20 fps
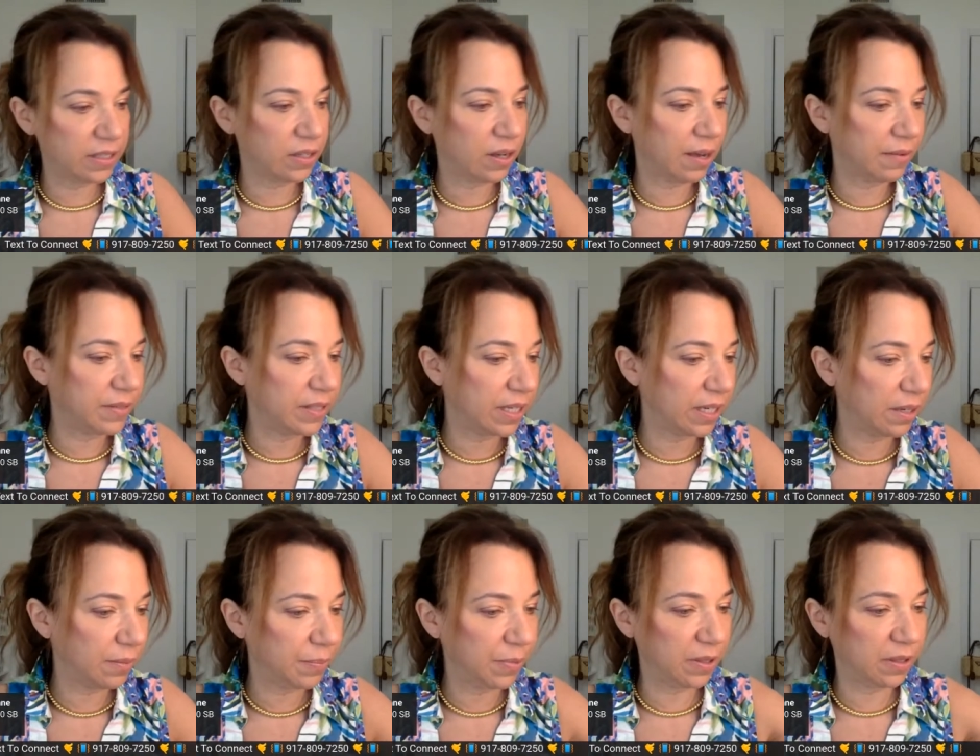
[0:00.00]
these off
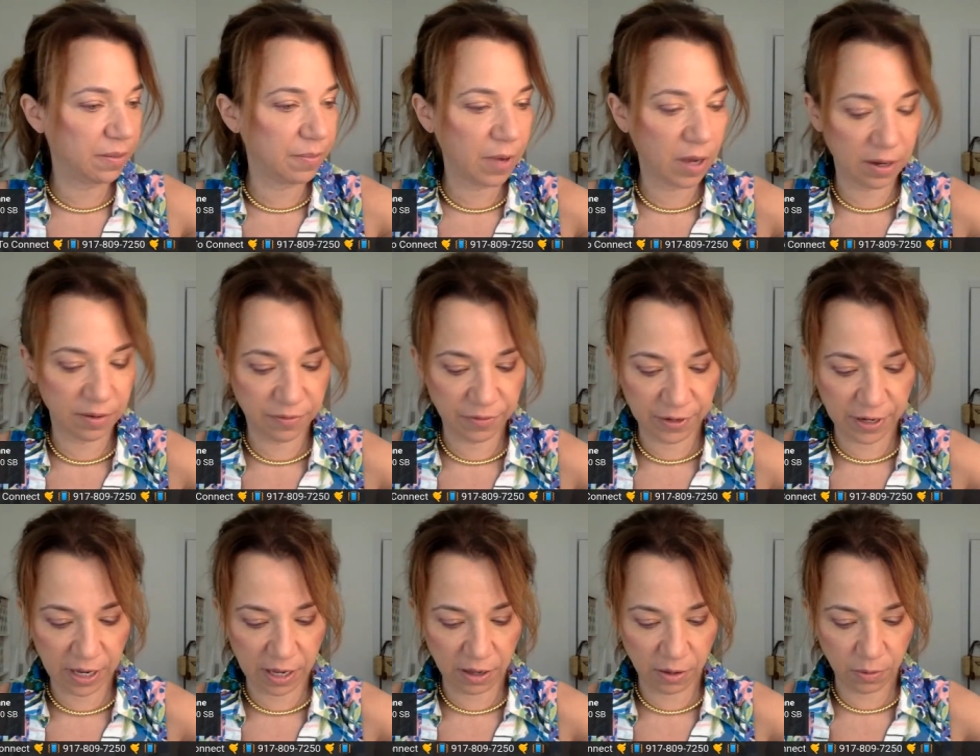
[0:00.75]
so I can put them on
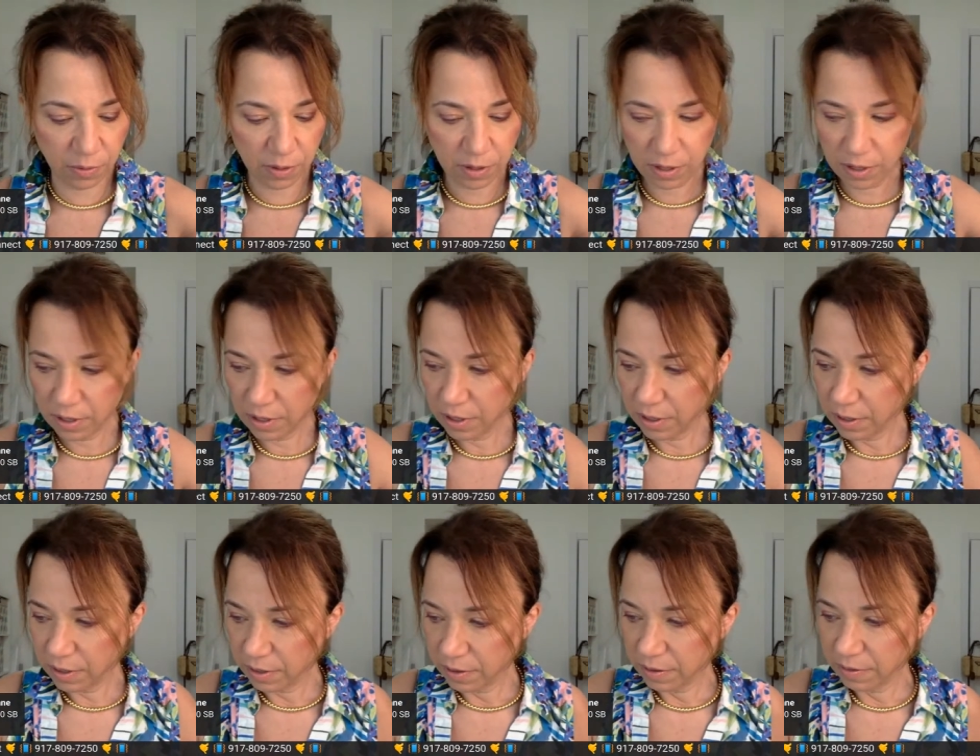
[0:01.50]
for you.
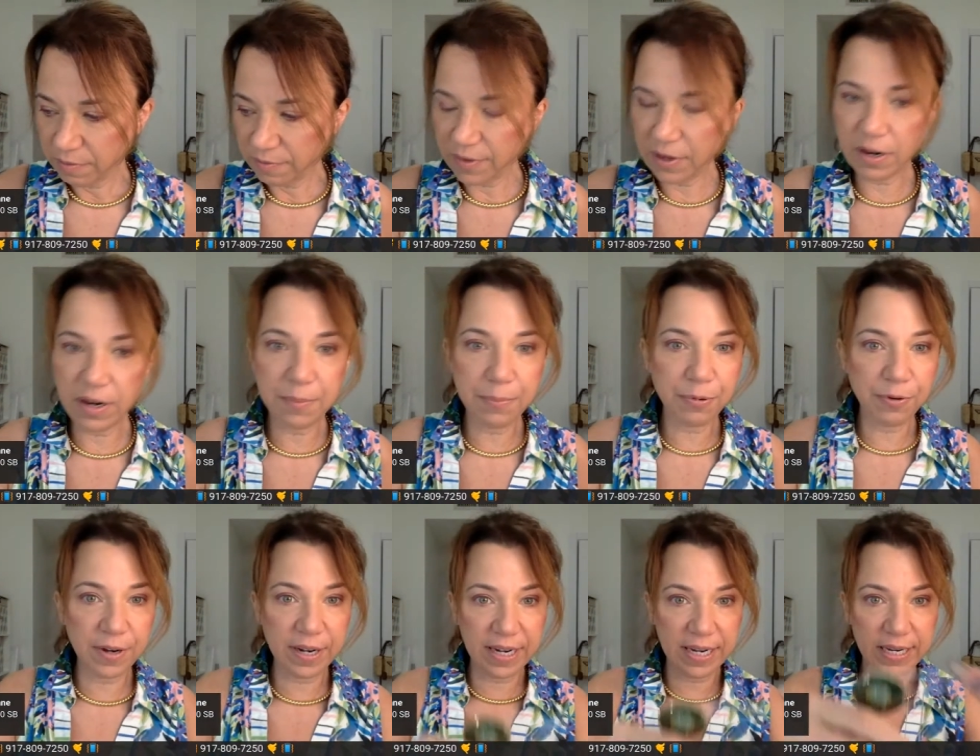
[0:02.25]

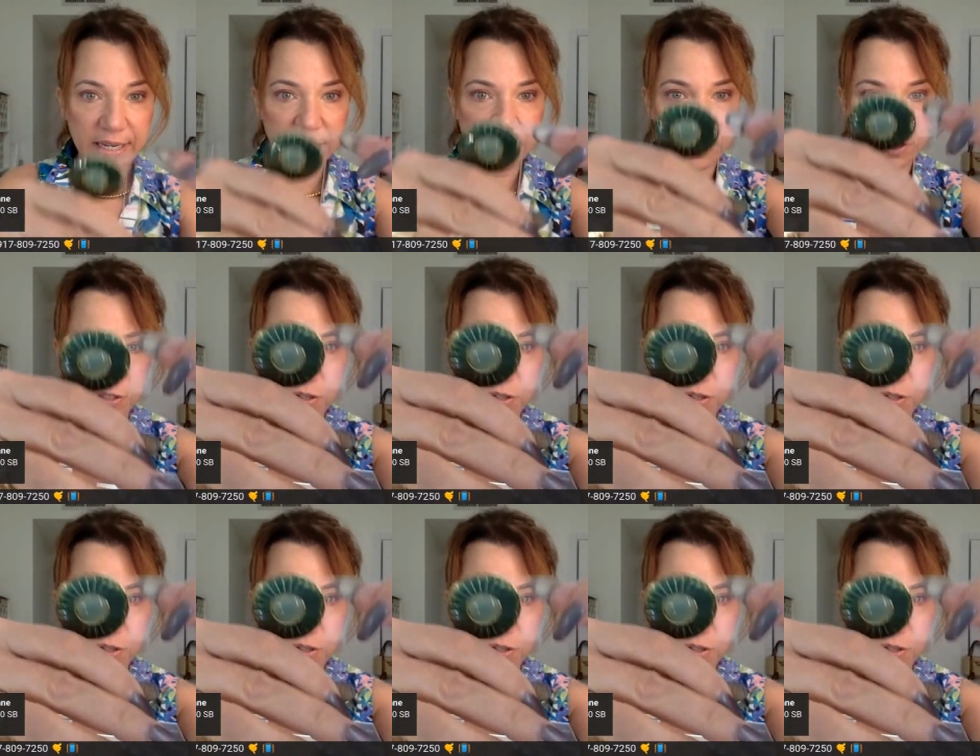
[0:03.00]
Very pretty.